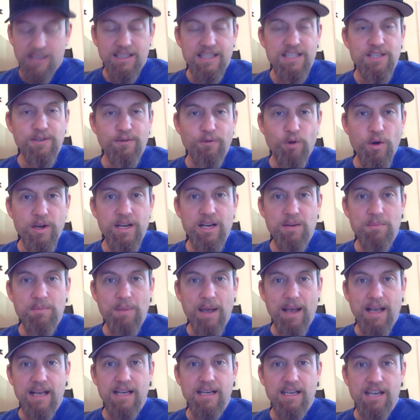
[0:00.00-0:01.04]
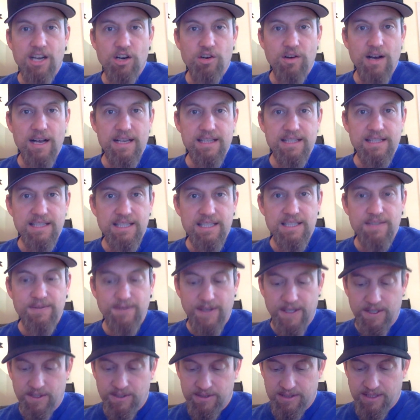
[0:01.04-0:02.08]
Let's avoid it by cutting across this
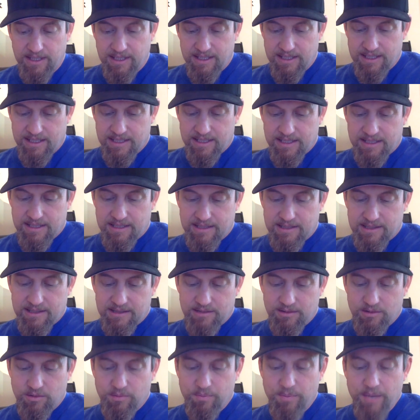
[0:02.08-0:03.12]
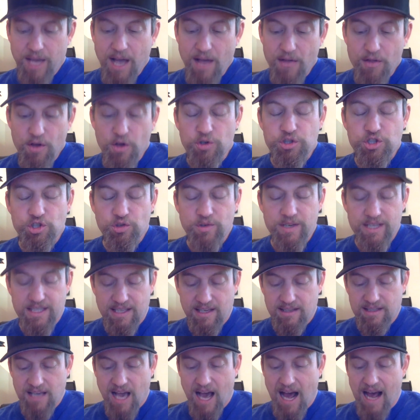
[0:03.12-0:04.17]
field. Beyond those trees
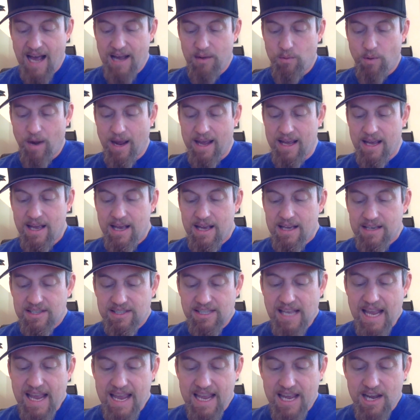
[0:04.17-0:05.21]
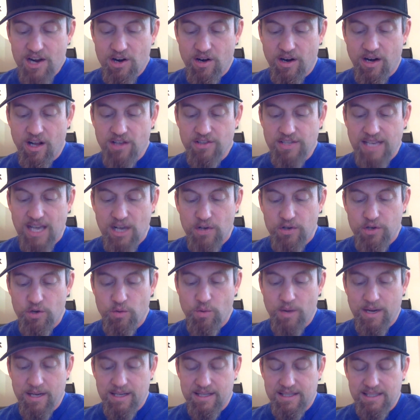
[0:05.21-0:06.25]
is a highway. Stay here and I'll tell you
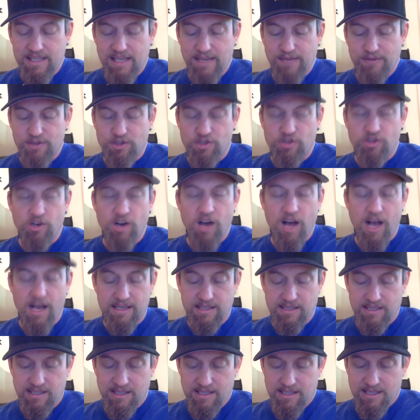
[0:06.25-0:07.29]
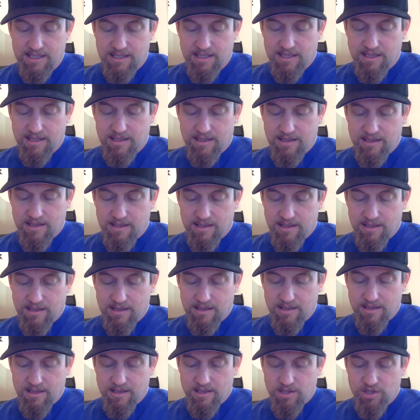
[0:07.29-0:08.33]
when it's safe to cross.
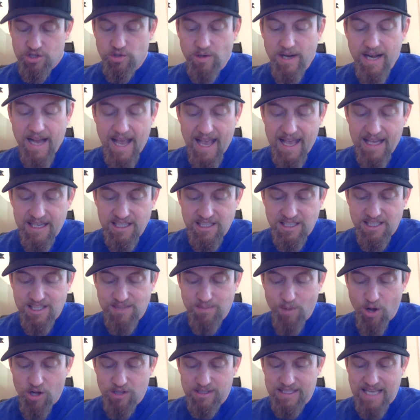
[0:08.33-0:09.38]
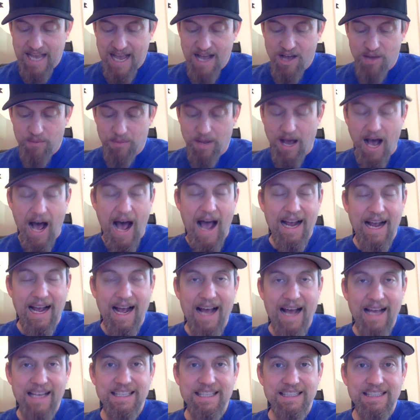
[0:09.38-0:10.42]
Straight ahead is a small town, but
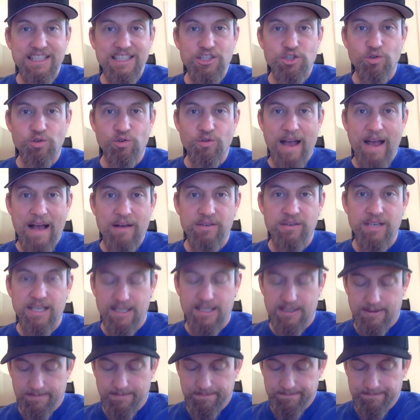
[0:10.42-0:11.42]
I can lead you around it."